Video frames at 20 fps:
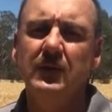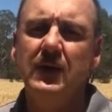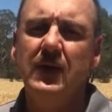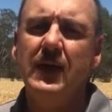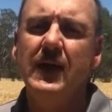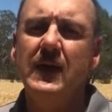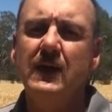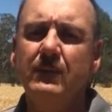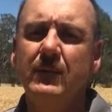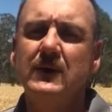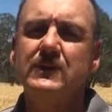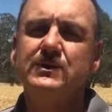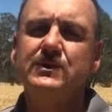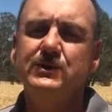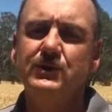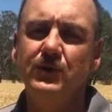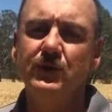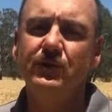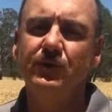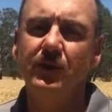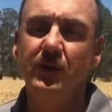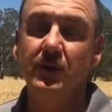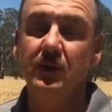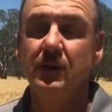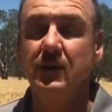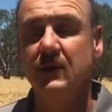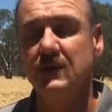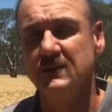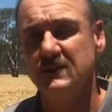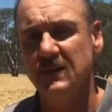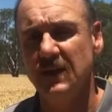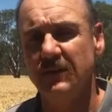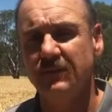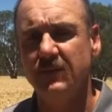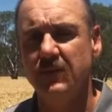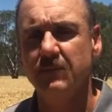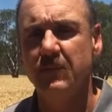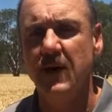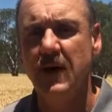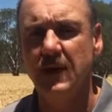how much nutrient has left the
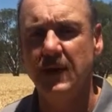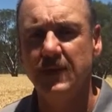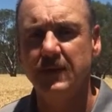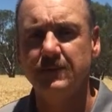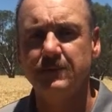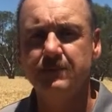paddock?